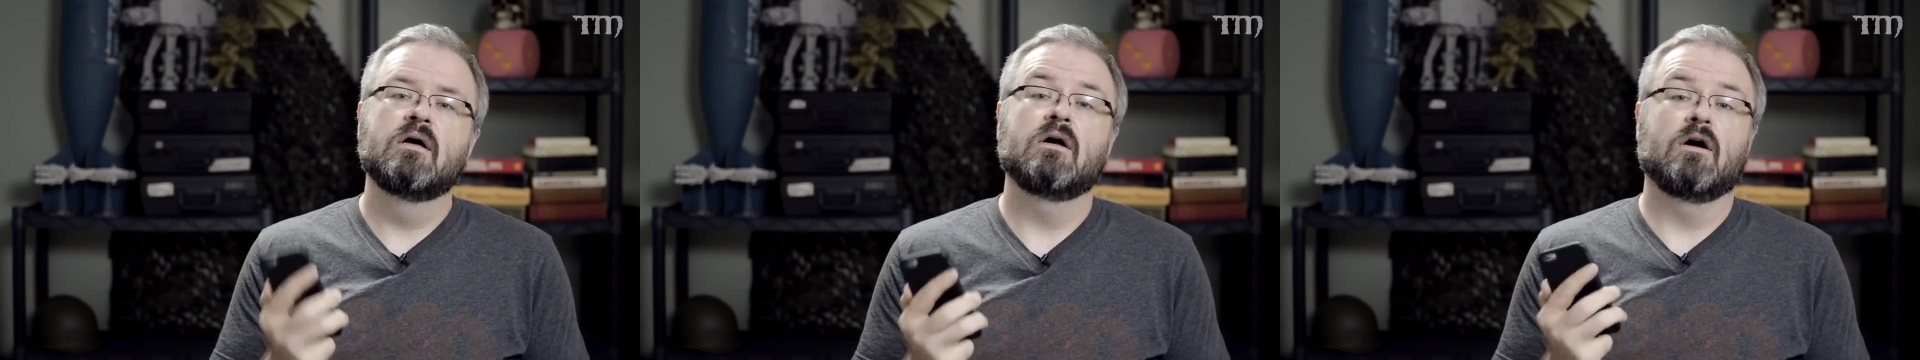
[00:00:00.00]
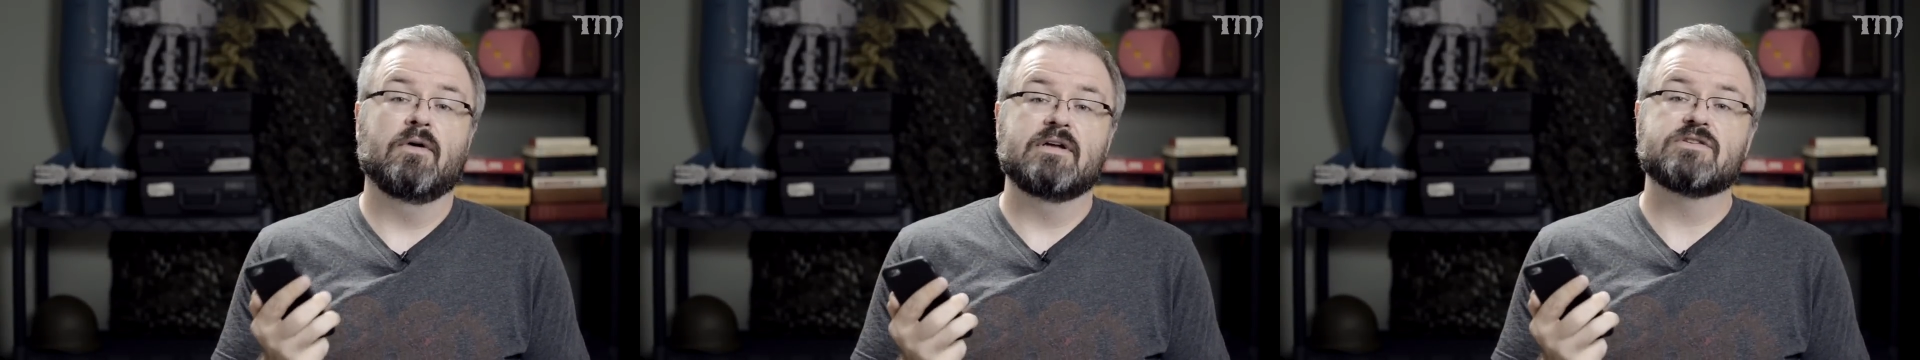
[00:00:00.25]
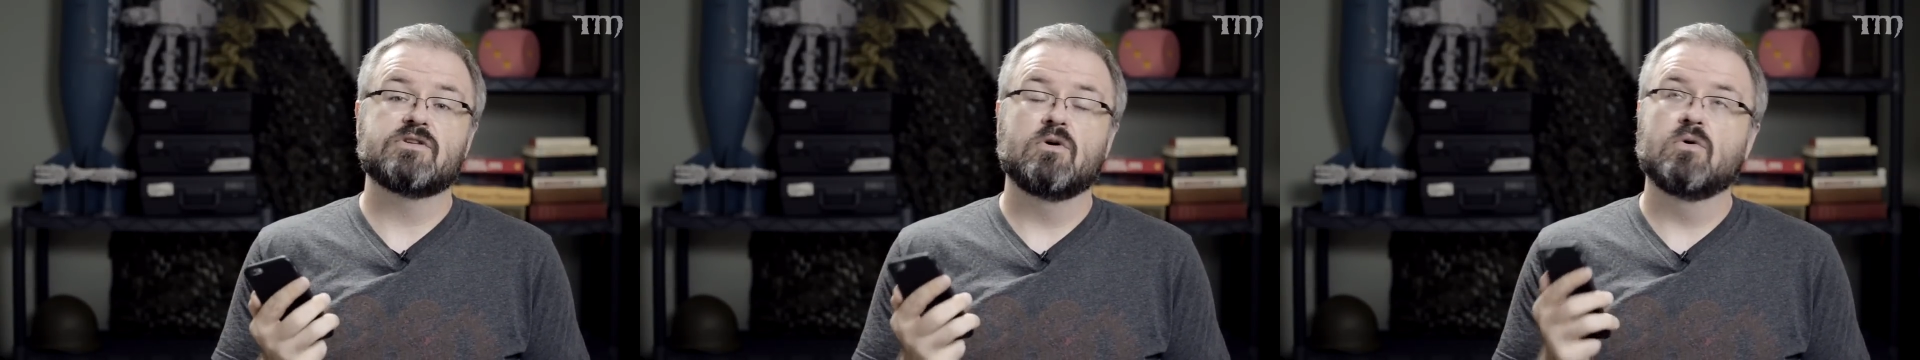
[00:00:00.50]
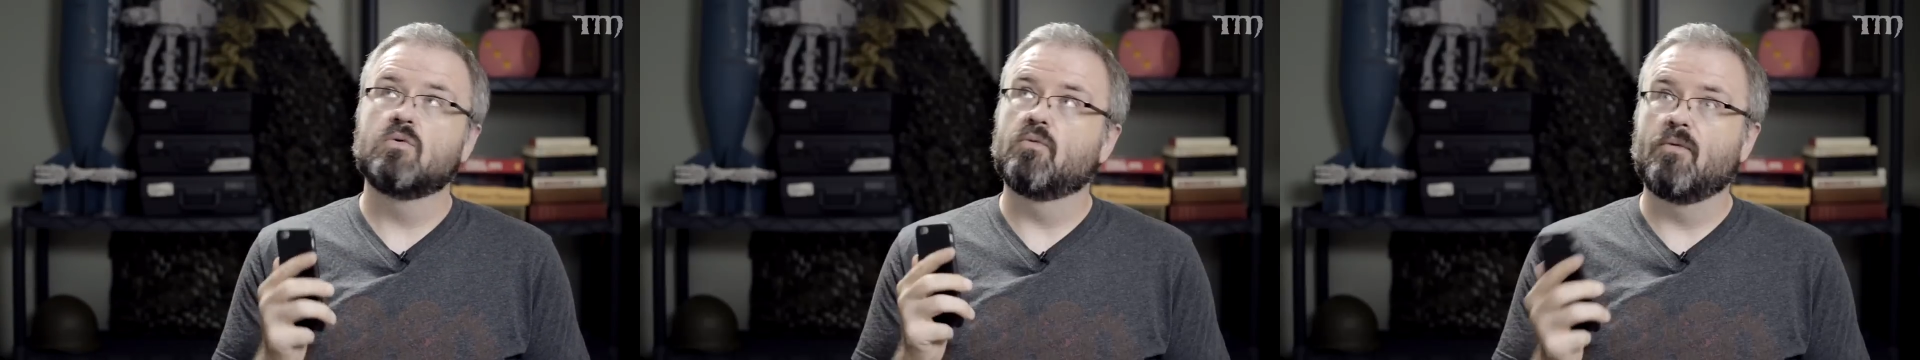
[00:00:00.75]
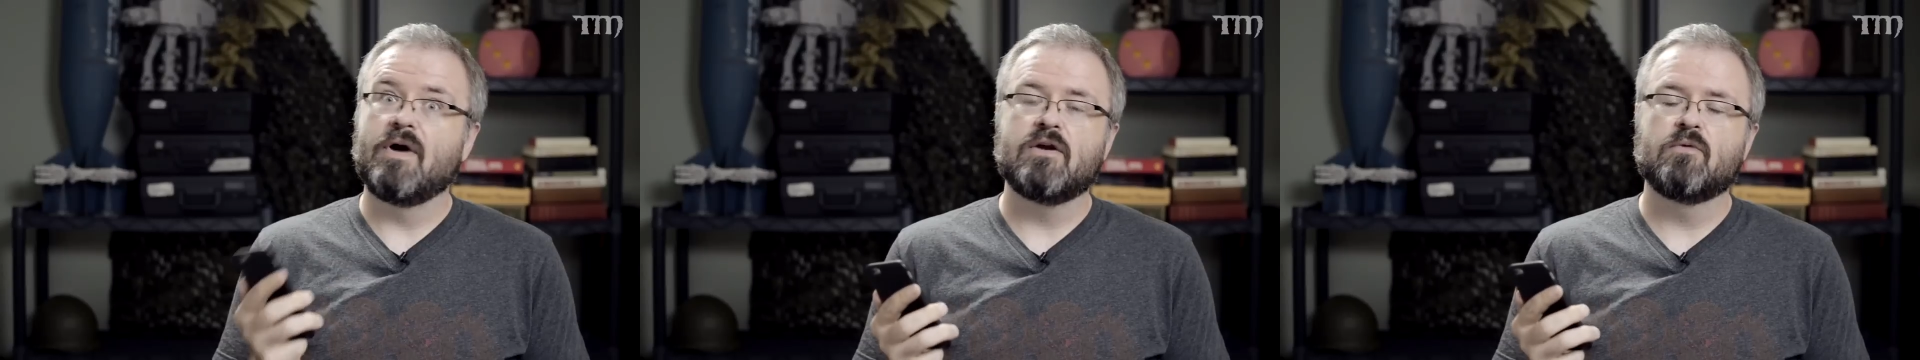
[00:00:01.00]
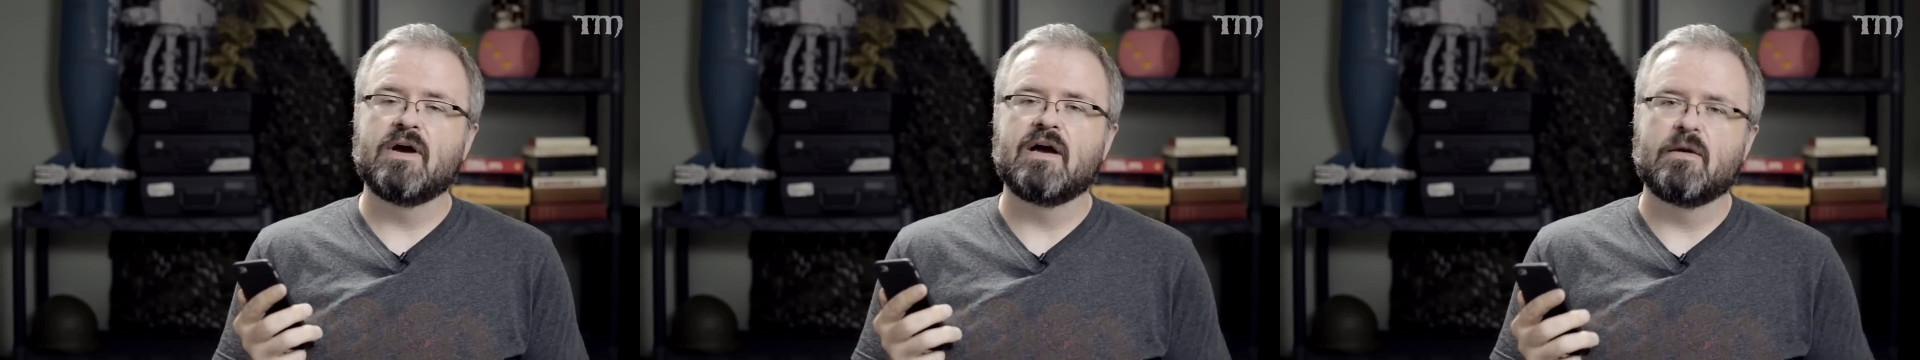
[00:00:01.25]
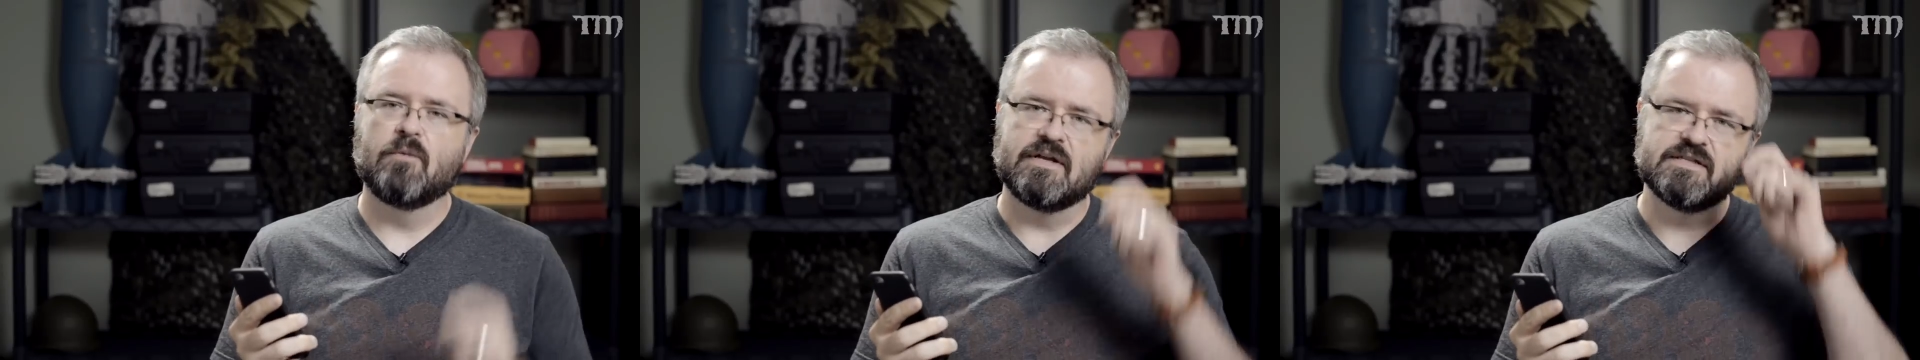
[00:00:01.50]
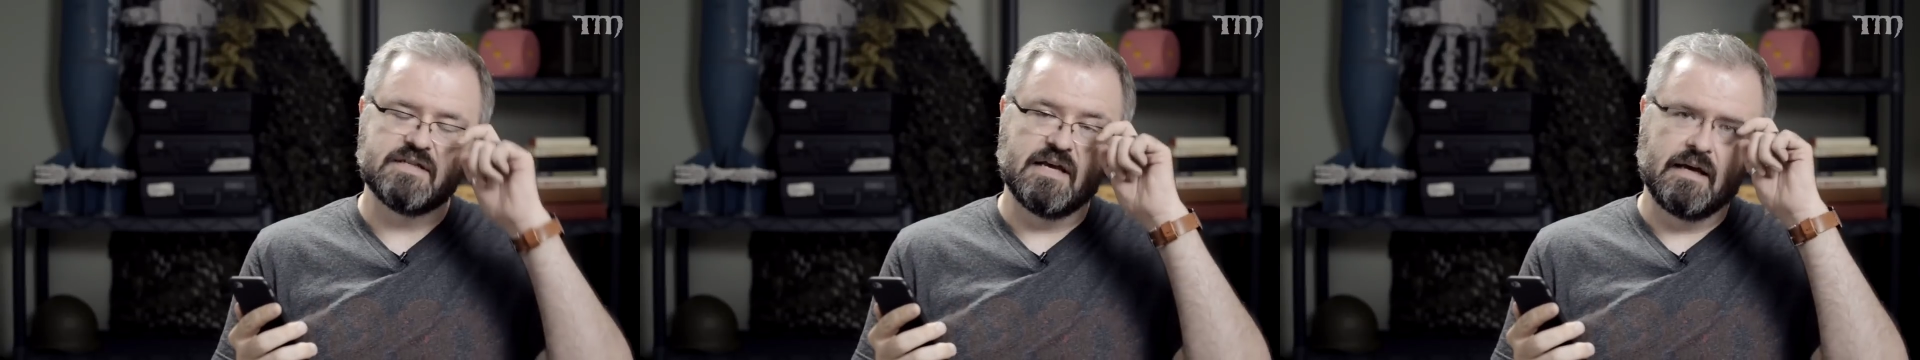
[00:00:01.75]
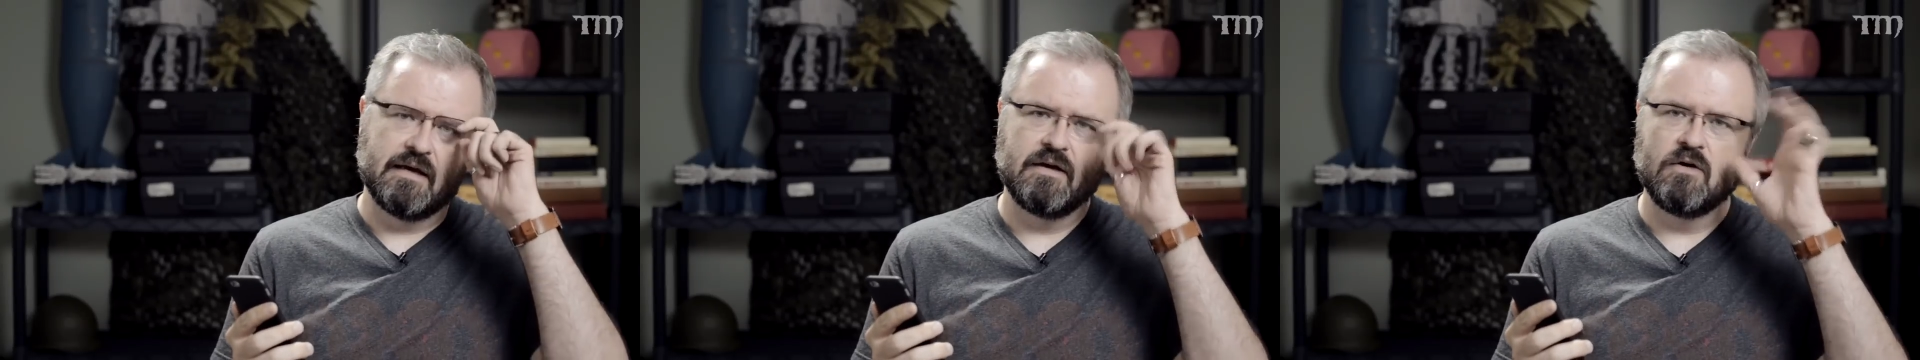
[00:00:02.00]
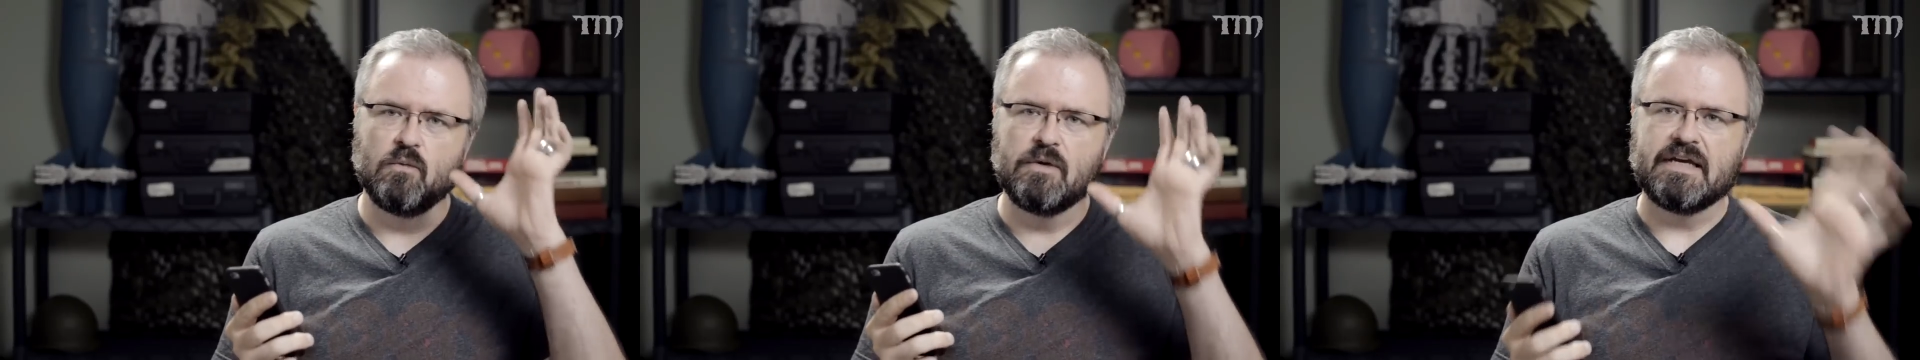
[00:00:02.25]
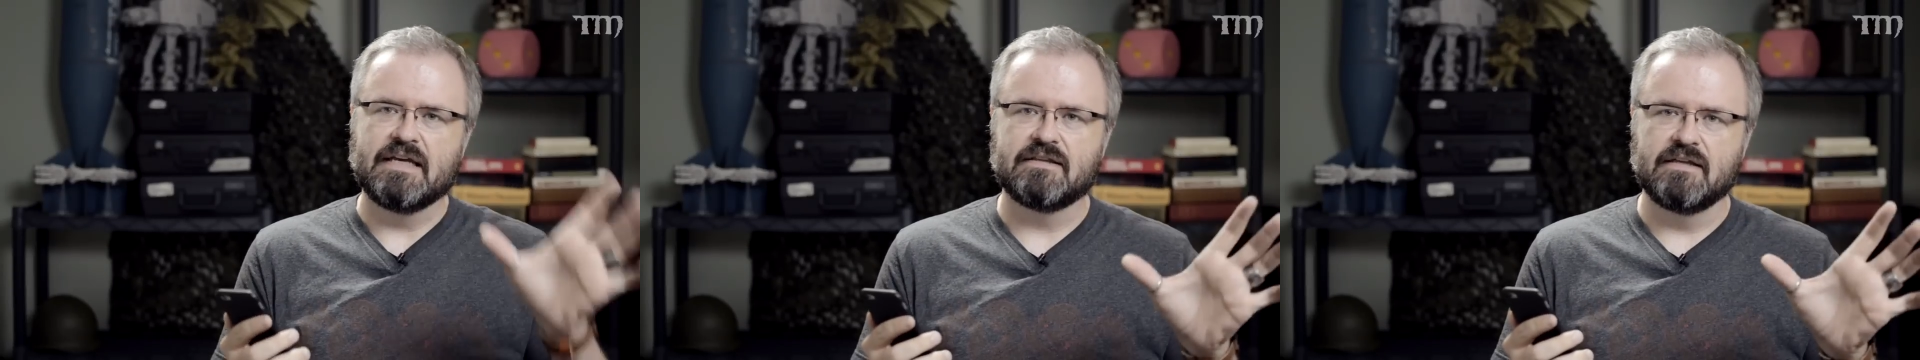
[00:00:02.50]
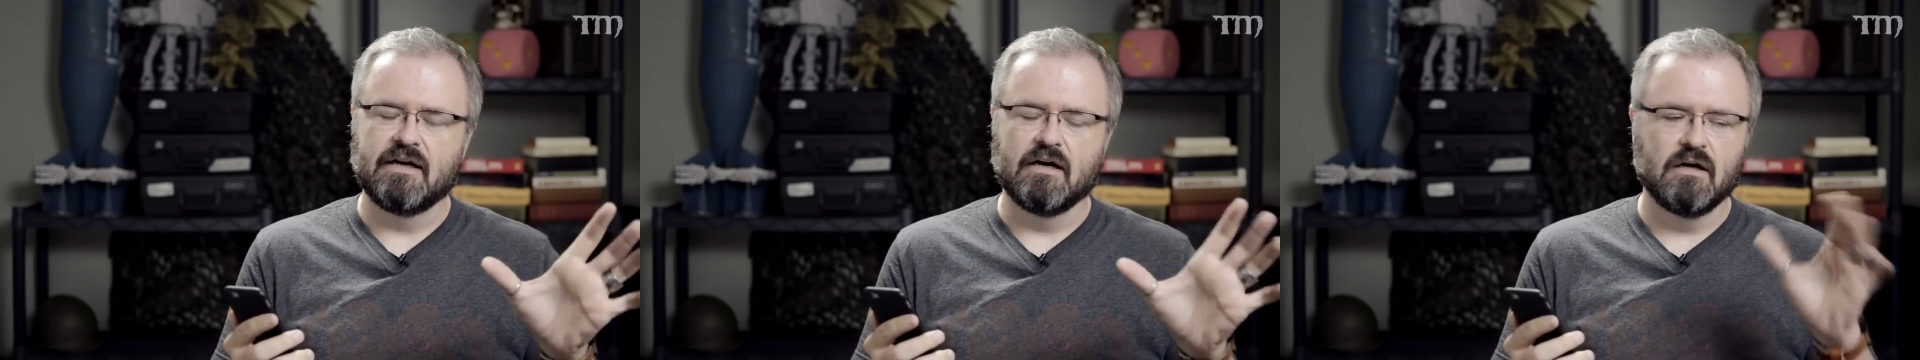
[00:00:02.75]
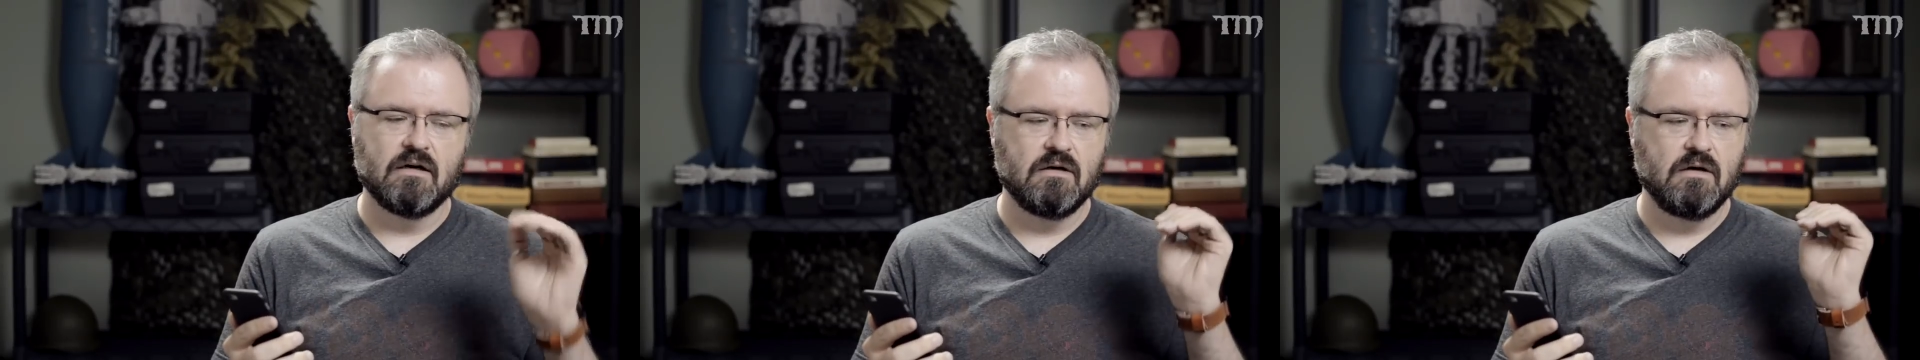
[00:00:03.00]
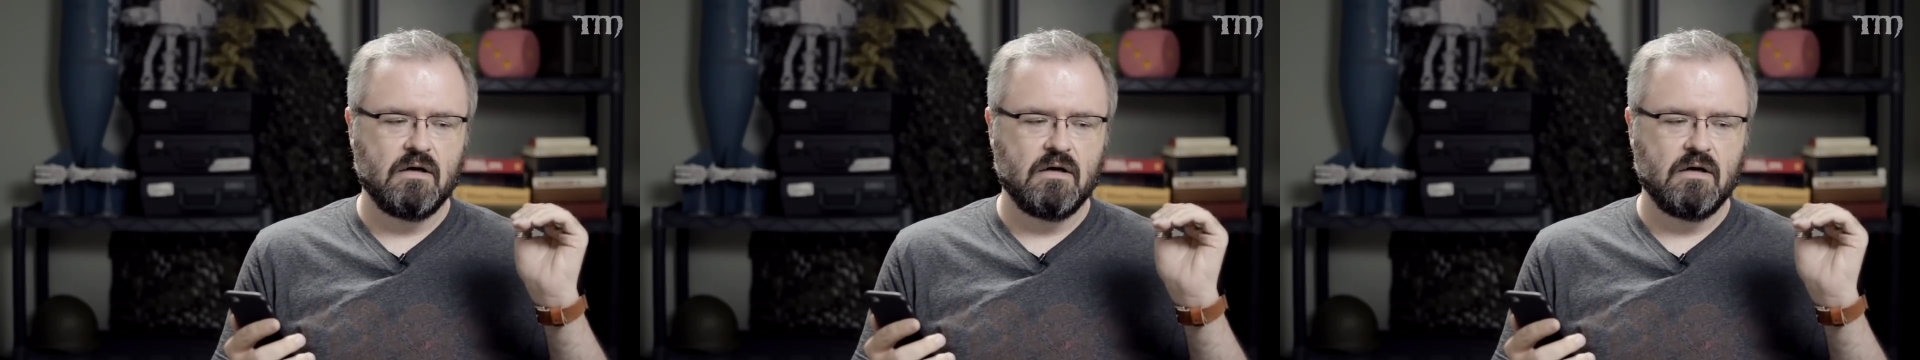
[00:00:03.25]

All right, so right away on Wednesday, we get there.